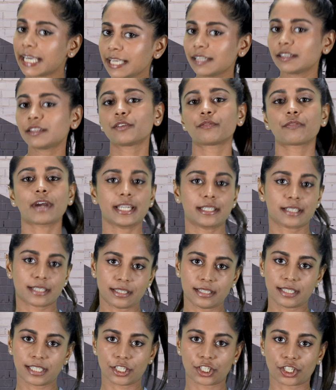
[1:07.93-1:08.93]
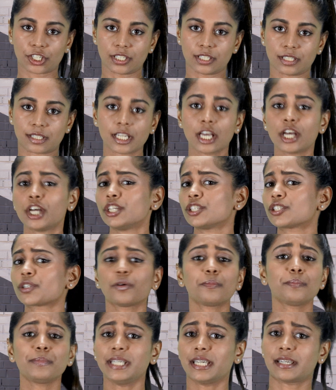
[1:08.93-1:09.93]
in the right conditions,
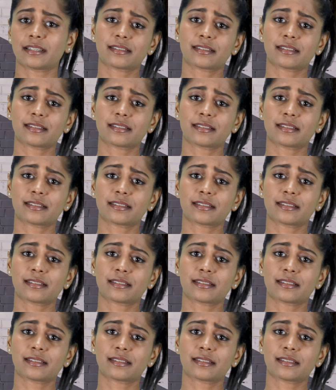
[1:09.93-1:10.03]
don't be